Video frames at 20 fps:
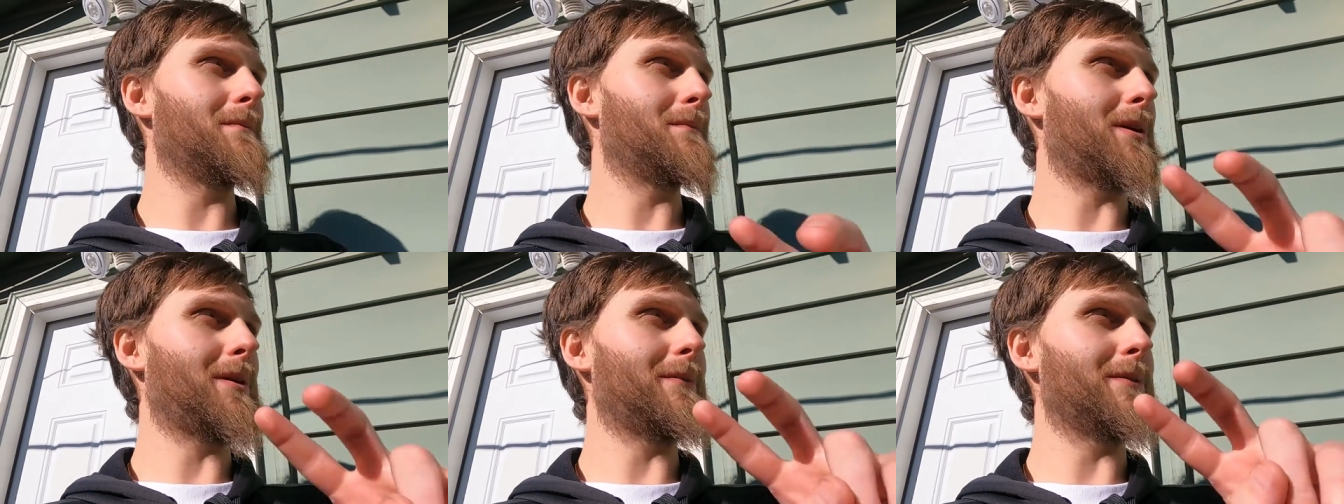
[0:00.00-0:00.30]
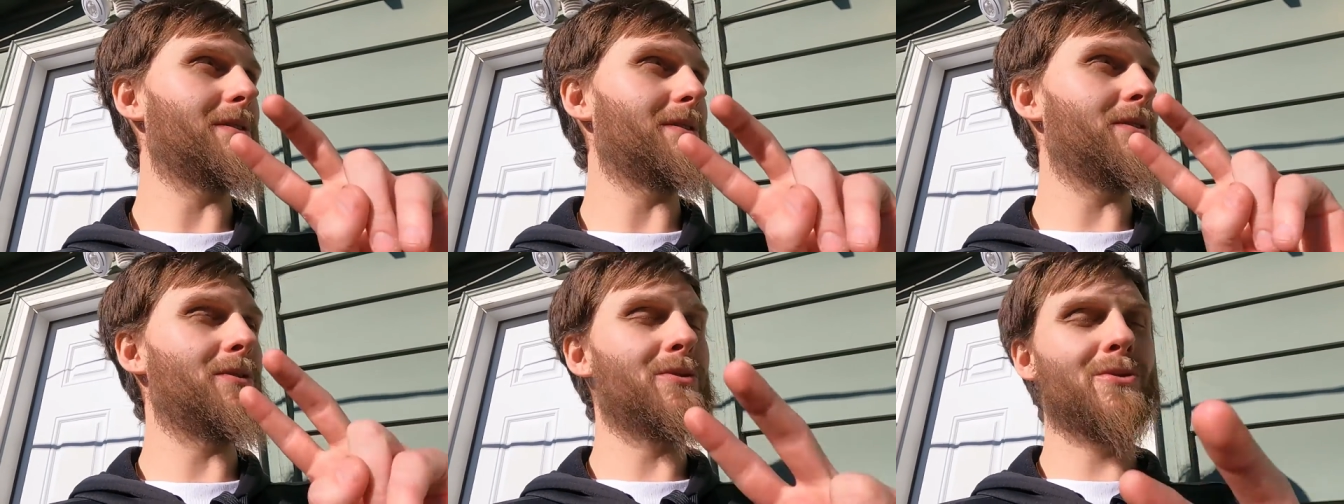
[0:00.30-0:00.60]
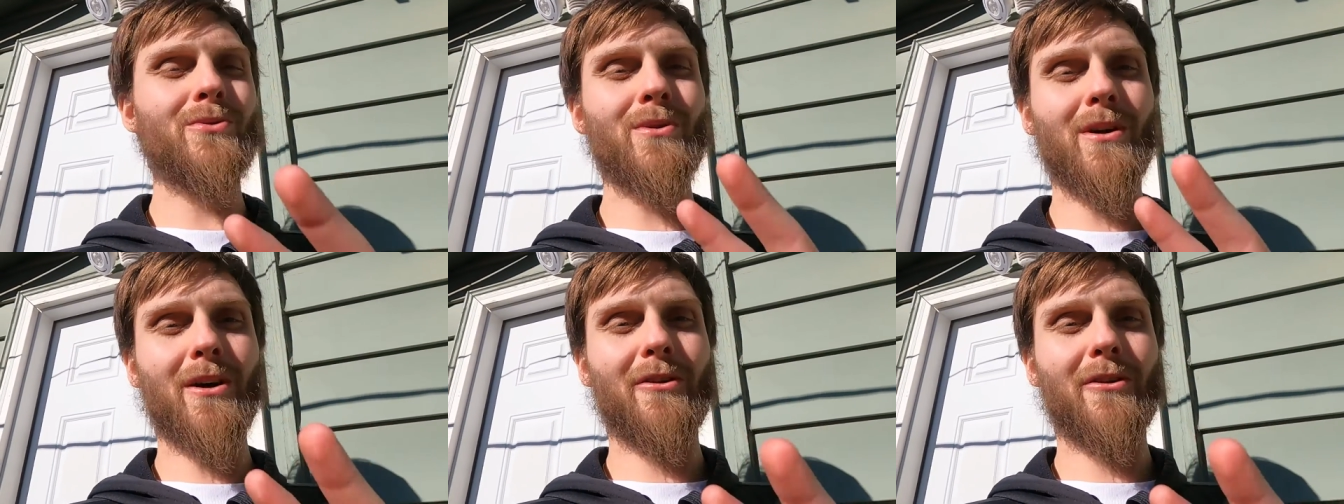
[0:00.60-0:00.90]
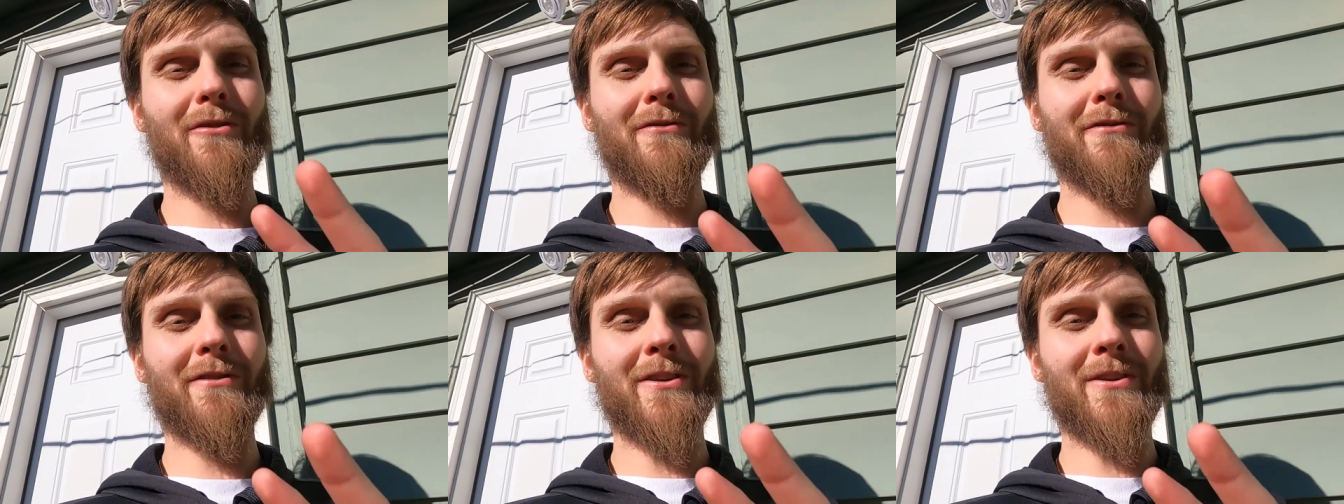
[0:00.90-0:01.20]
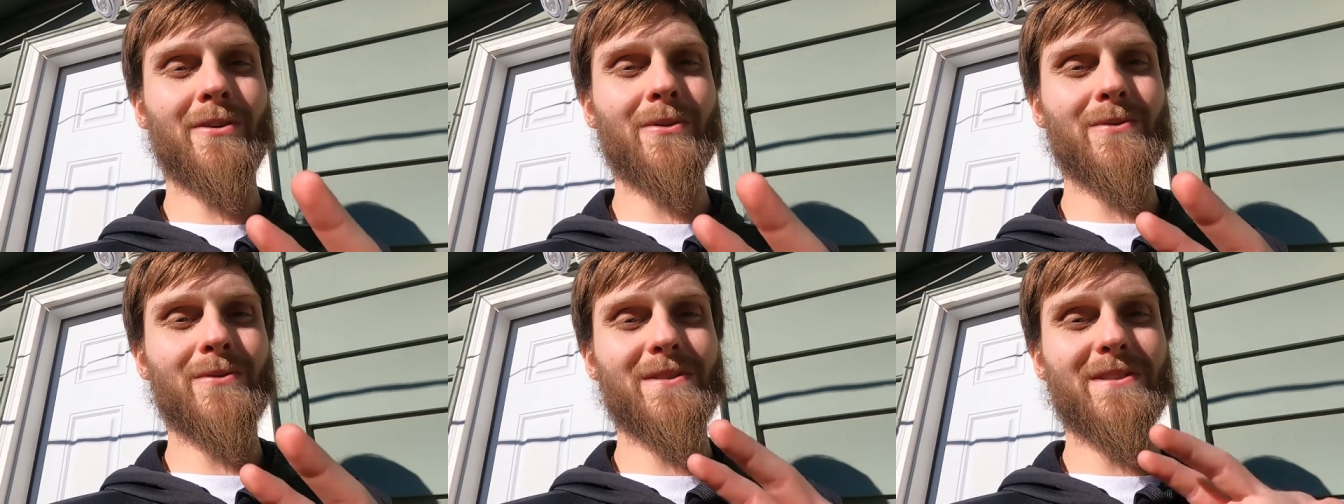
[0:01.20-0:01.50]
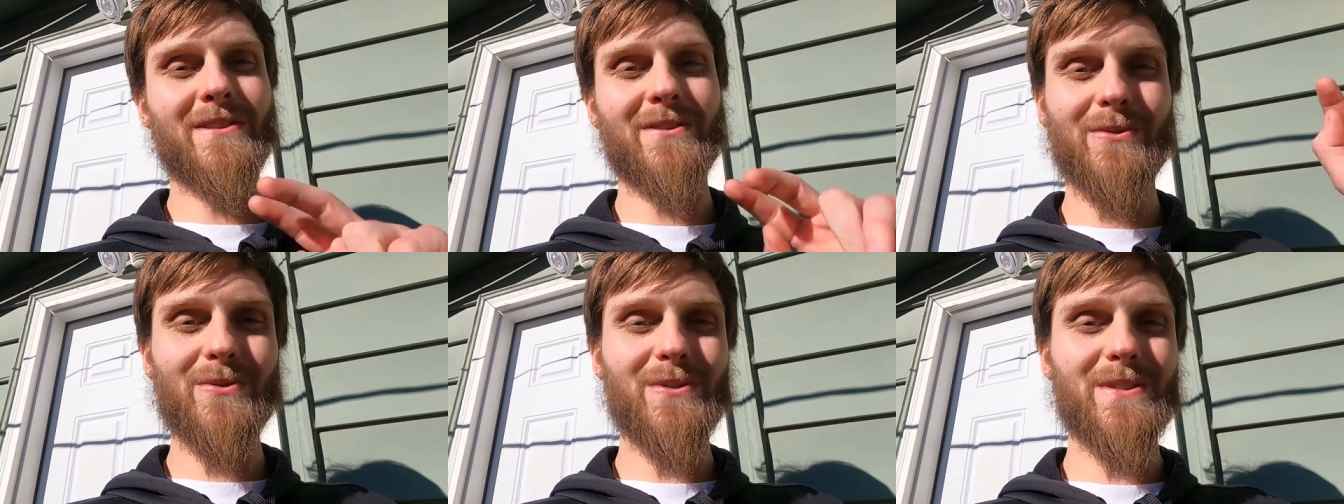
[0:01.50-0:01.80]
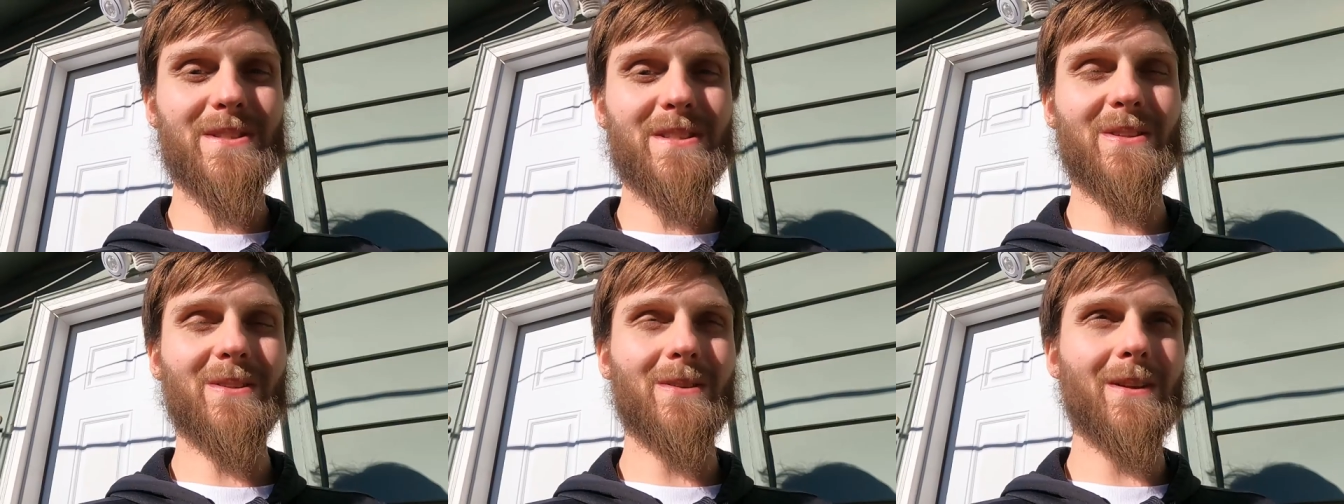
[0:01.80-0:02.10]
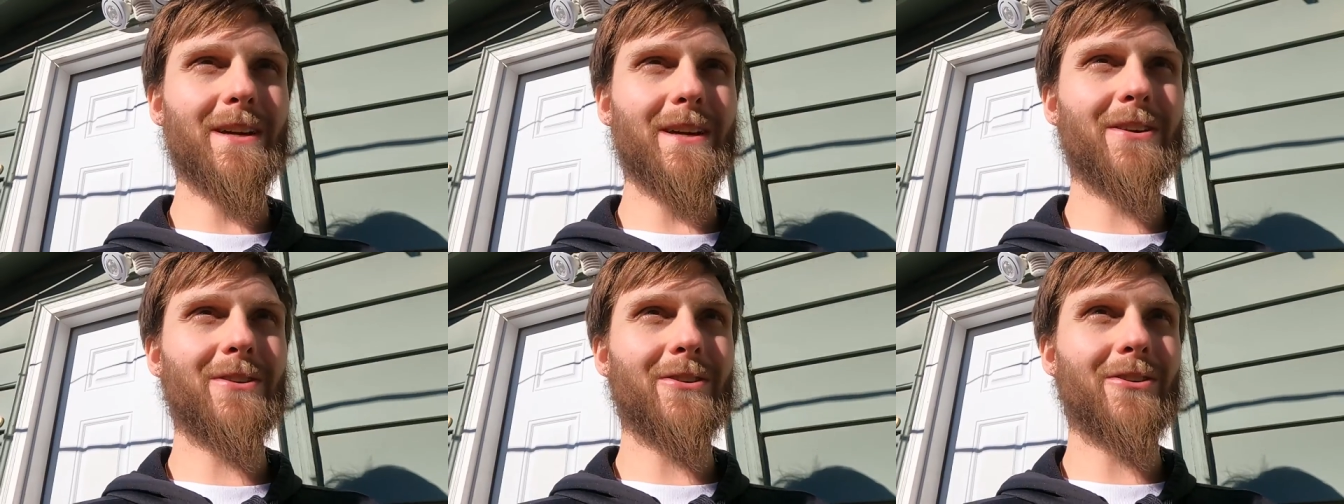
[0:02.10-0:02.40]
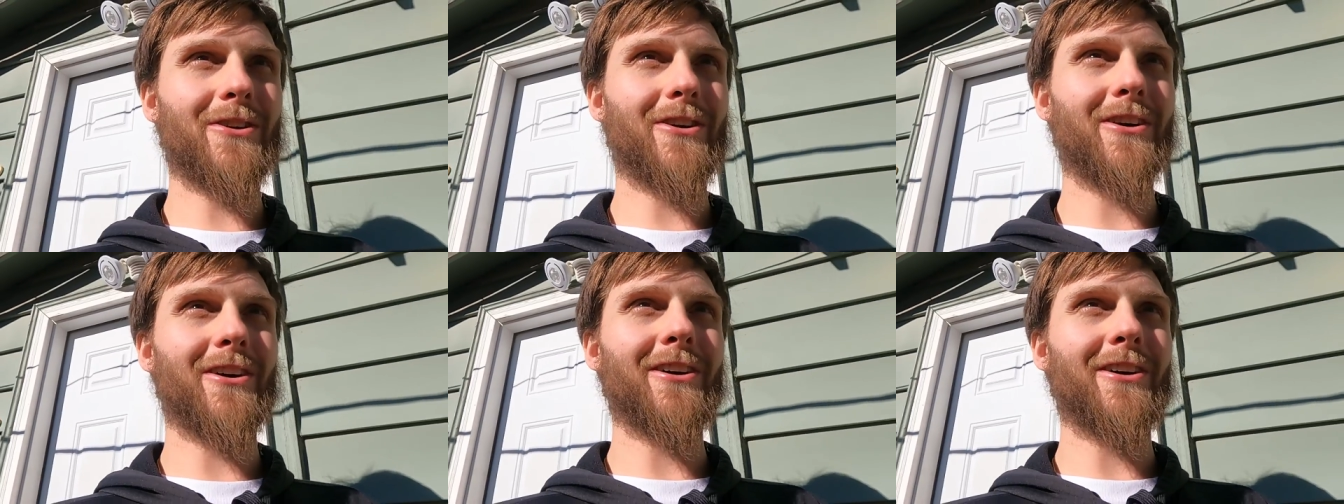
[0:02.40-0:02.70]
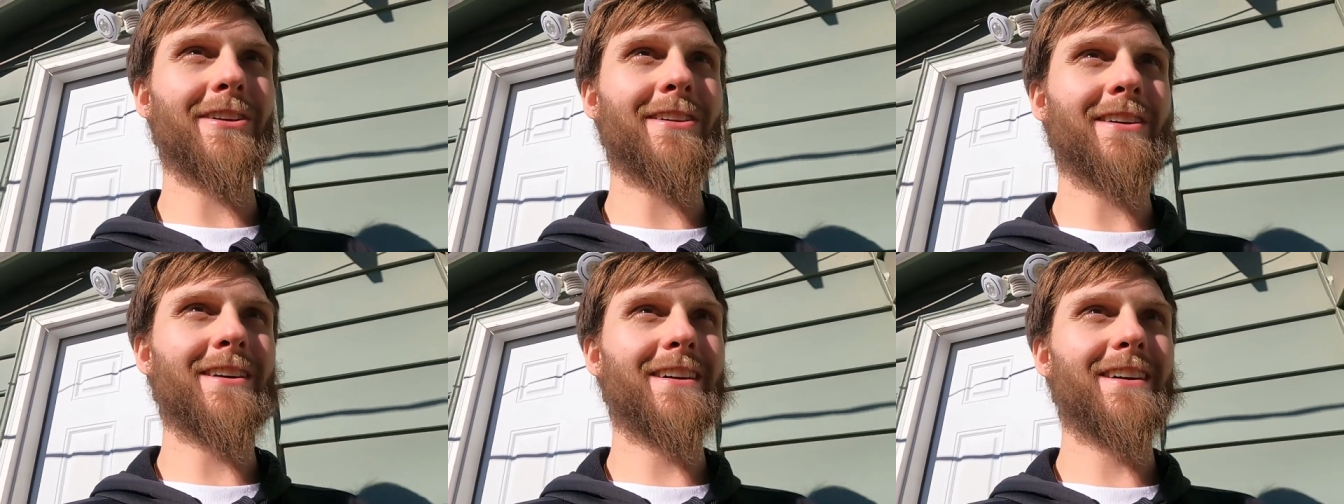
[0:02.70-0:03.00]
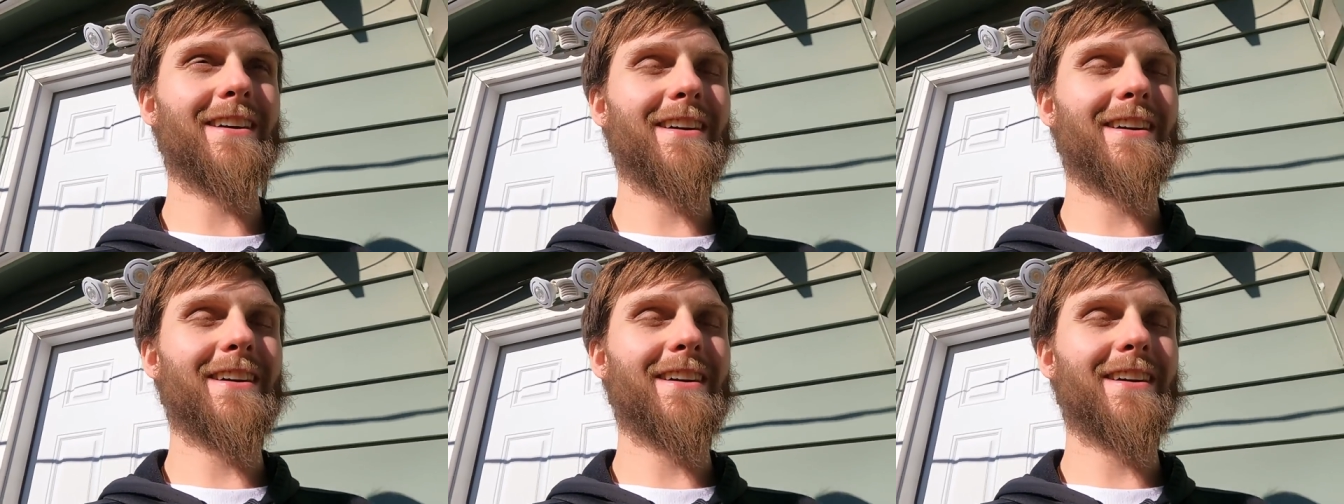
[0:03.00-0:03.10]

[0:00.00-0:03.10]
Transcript: probably two other videos that you'll see later on,